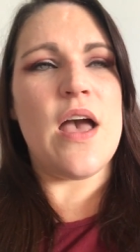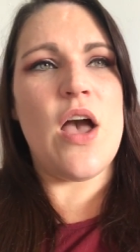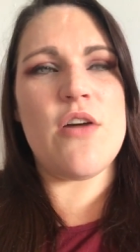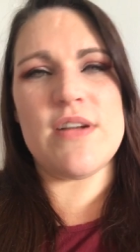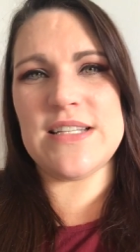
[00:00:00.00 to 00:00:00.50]

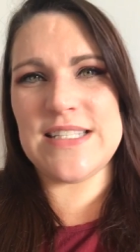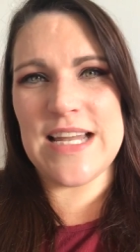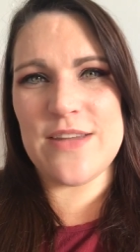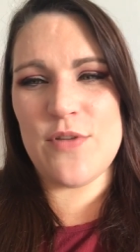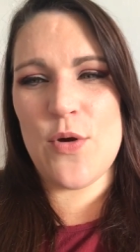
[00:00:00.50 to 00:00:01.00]
Her
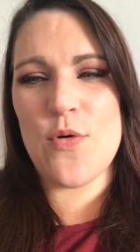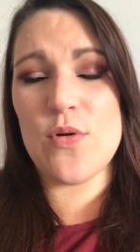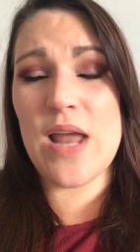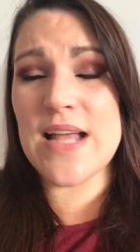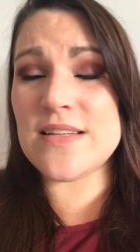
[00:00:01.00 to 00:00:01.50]
understanding of it
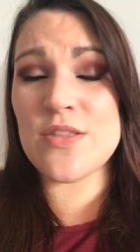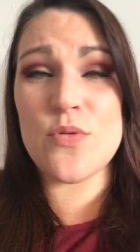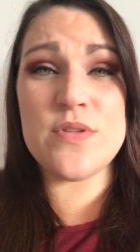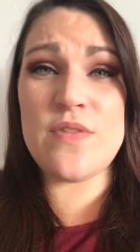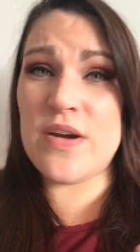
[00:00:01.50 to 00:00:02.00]
all, and I
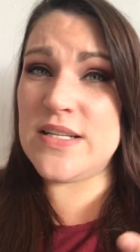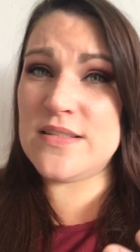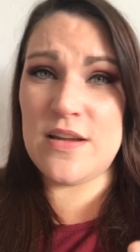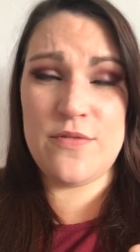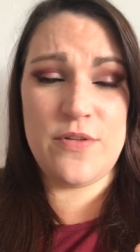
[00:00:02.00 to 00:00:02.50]
thought it was very
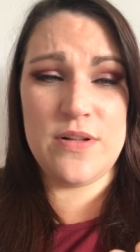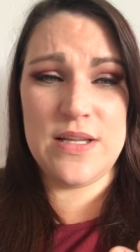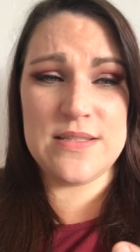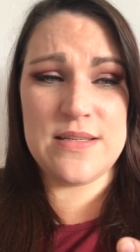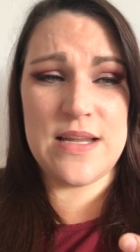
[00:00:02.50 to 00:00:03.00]

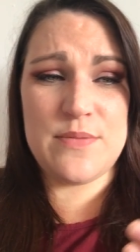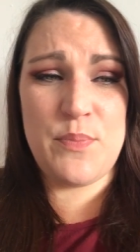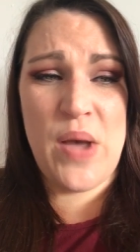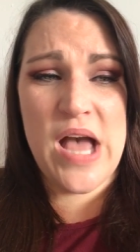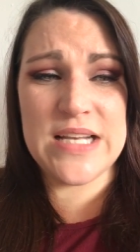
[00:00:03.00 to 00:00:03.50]
insightful, as I said,
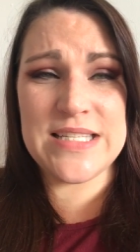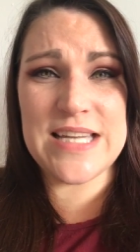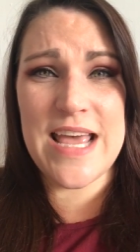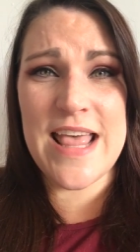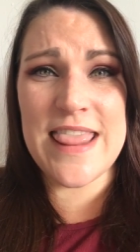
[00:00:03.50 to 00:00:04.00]
but
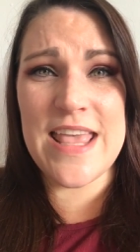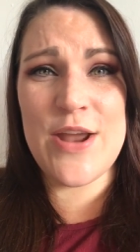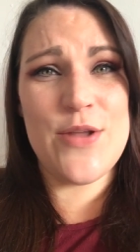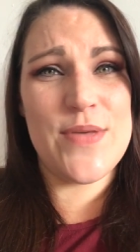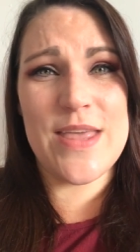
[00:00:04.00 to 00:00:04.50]
the
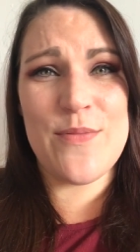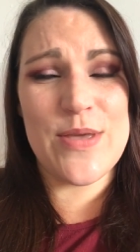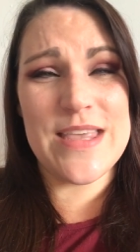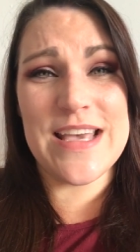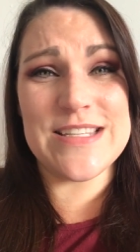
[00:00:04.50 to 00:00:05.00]
only bit they
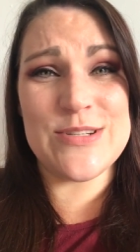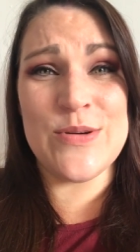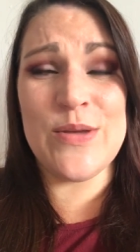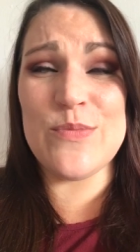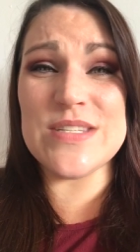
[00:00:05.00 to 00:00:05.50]
put in the kids
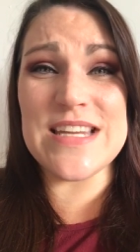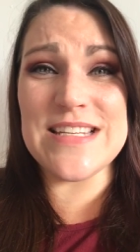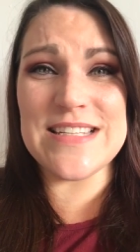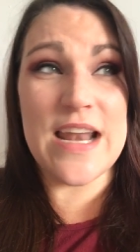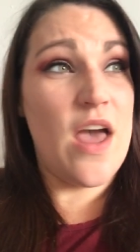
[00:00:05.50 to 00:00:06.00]
talking was
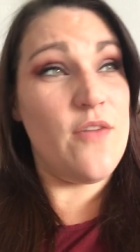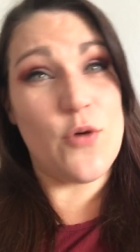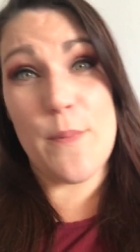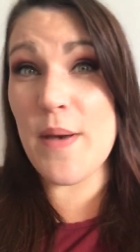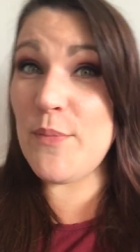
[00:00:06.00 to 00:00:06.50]
Edie saying,
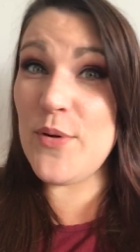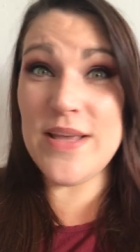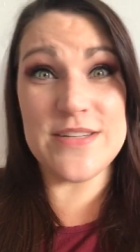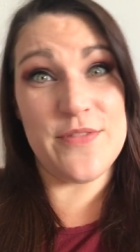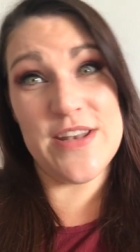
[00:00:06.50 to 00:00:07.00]
I've got purple
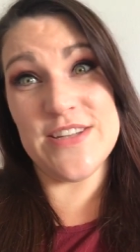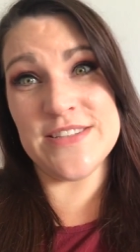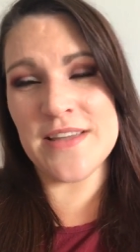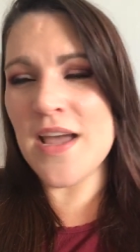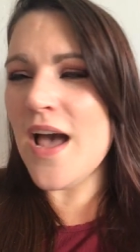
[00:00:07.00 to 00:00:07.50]
ear
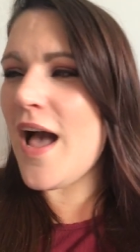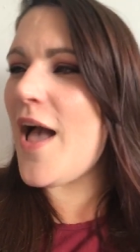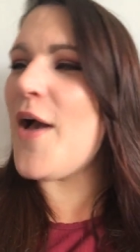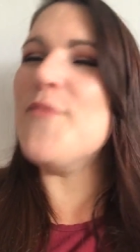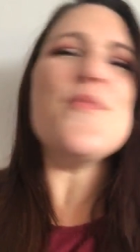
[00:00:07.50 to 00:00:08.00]
defenders,
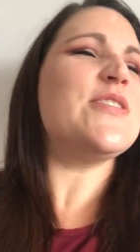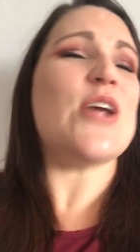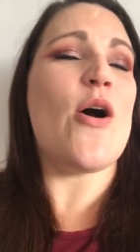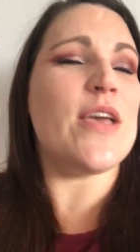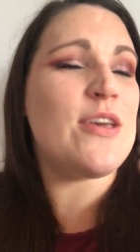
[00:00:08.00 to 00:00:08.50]
um,
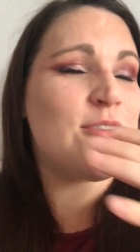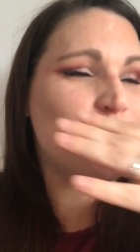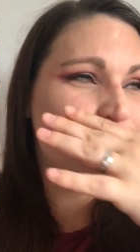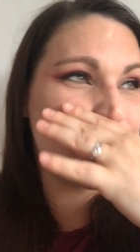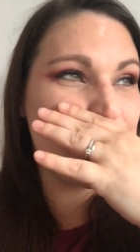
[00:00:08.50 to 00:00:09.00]
which I could
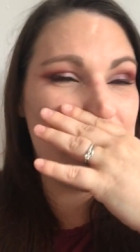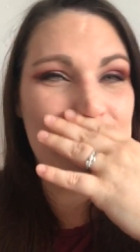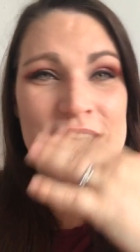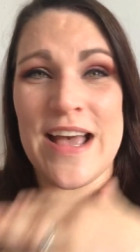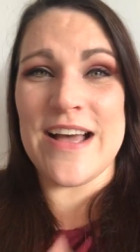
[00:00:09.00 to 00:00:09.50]
not stop
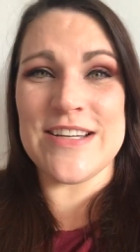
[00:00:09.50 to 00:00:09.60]
laughing at.